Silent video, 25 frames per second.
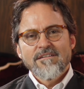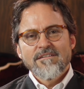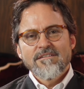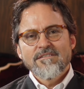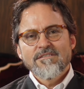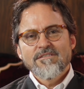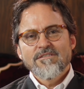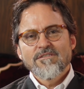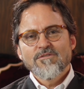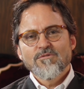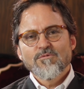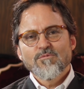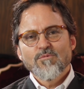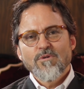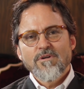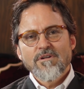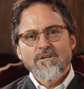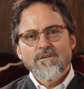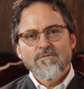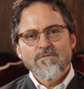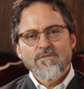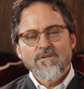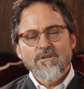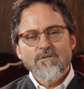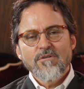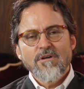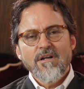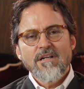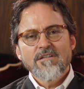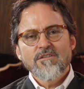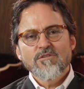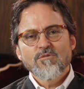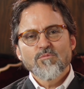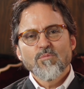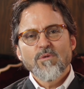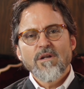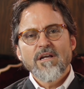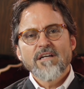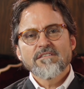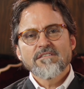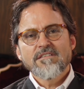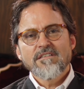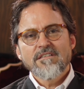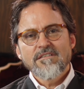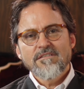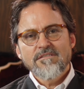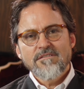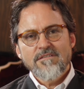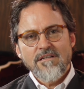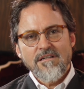This is one of the greatest
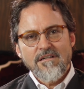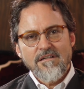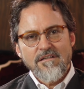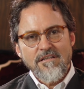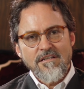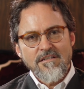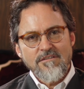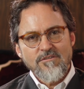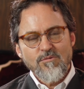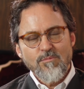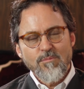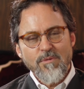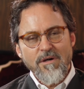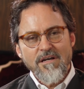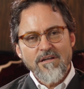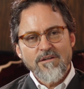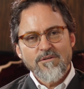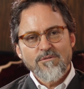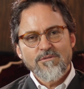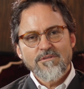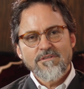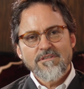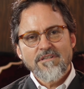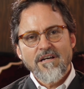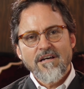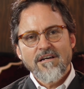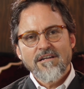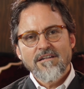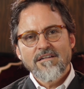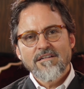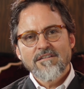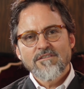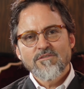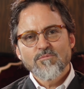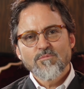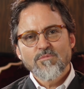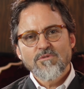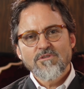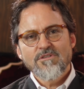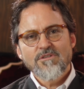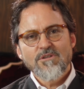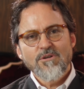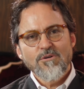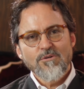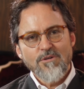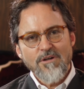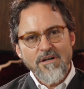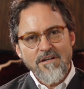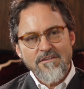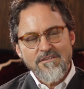blessings that Allah subhanahu wa ta'ala has
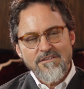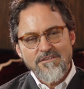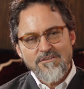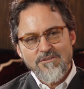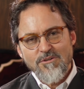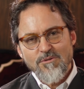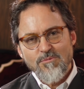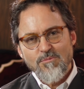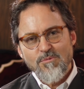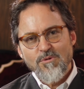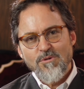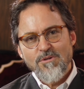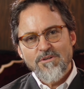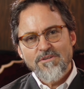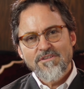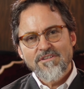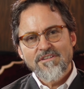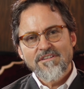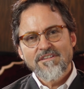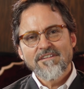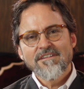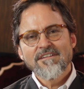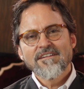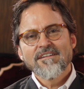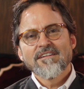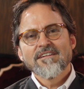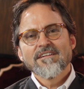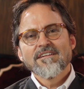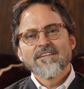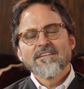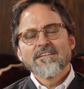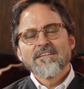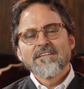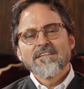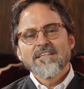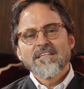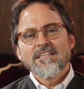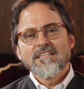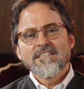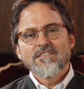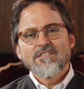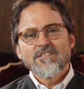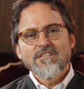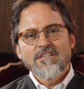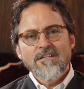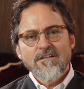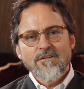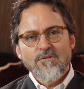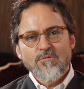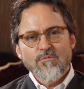bestowed on this community. Each
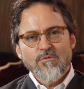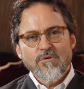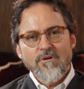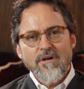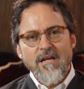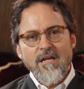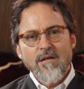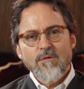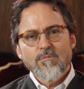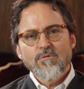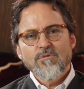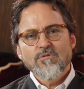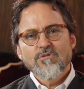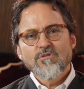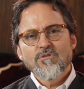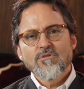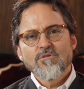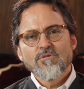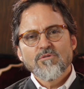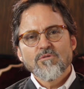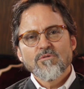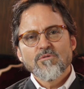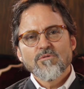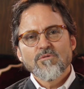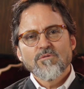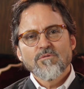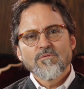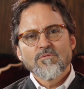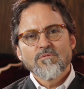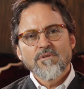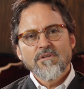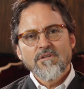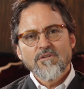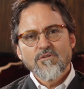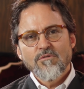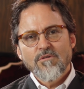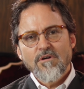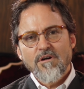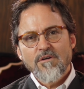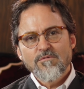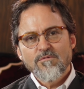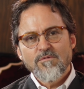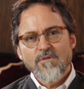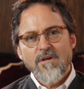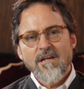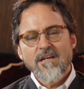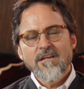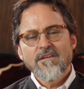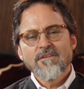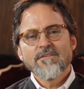year we're able to renew our
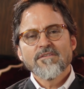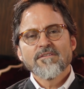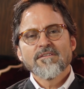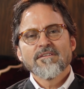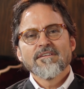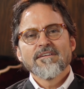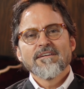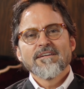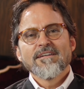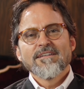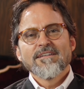faith,